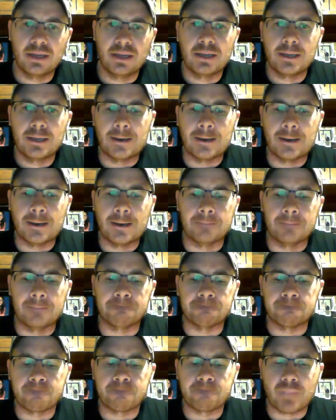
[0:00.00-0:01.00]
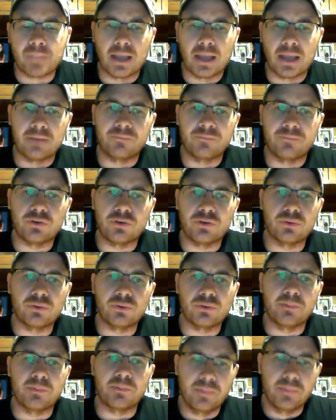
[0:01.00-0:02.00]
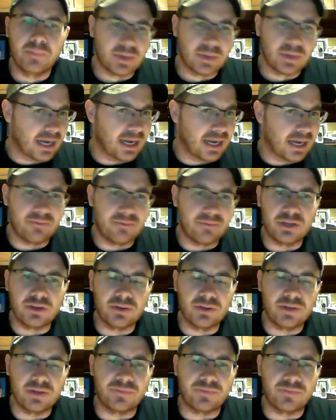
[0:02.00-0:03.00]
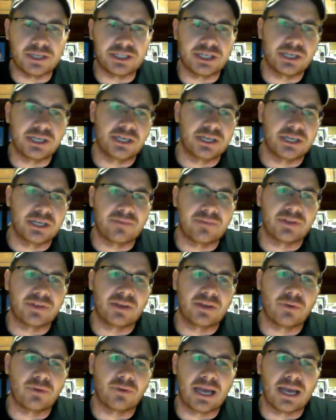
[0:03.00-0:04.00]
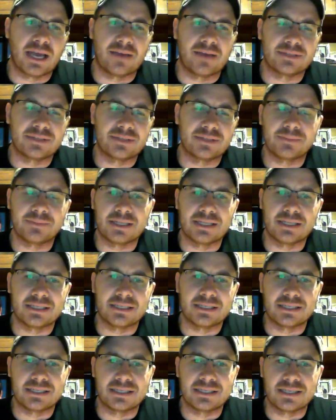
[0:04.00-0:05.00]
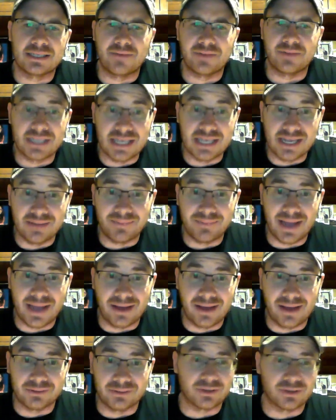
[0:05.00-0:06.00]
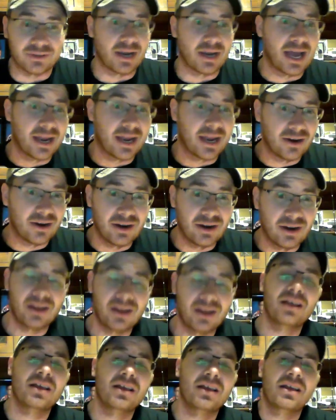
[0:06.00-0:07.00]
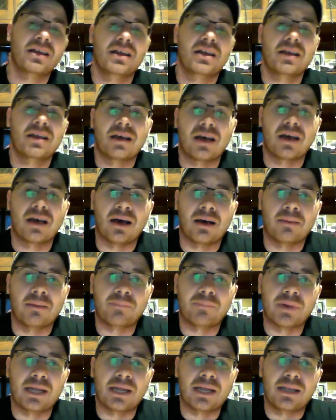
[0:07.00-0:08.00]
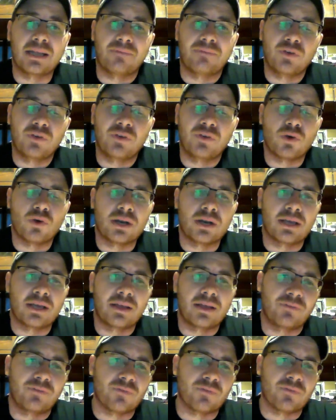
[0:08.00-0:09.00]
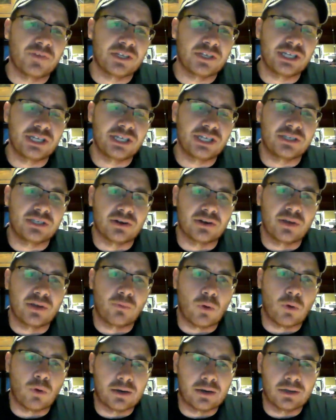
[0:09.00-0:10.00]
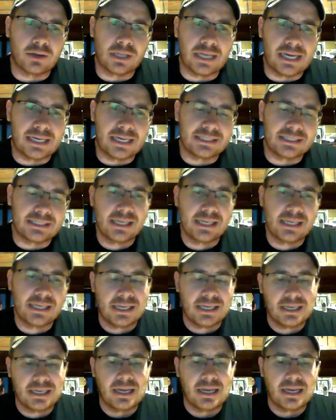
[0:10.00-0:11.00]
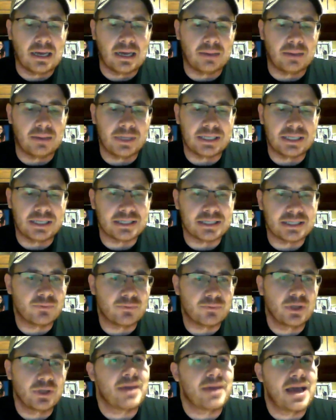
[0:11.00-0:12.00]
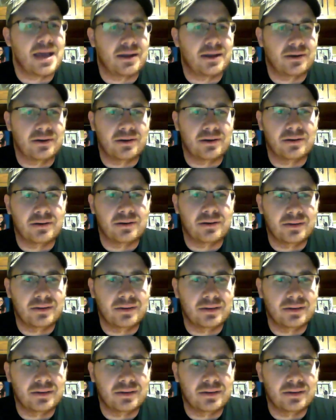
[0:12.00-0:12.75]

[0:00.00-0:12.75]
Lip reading: And if you're doing kind of heavy duty fishing, you definitely want to have something that's 17 pounds or higher. But if you're fishing in dirty water a lot, it doesn't really matter